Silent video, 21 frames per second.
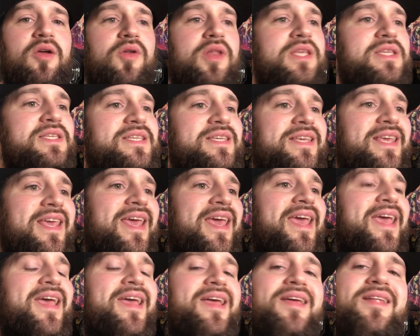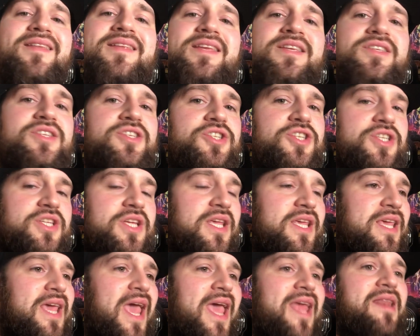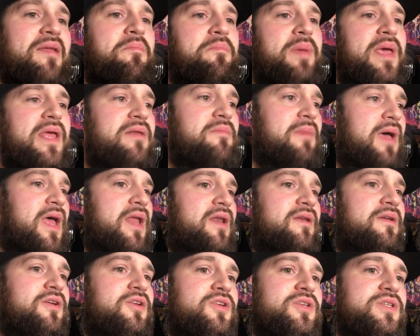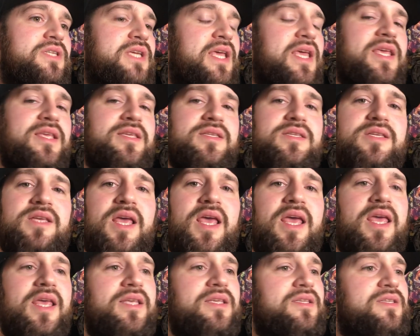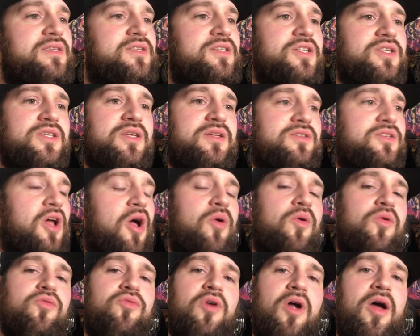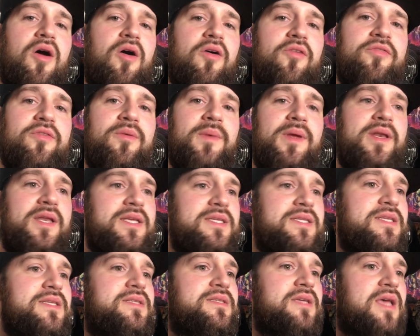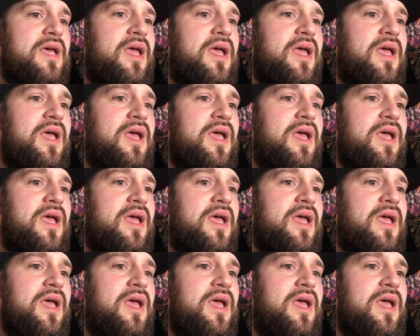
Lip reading: This year needs to just get in the bin, man, because it is just a total write-off. I mean, this is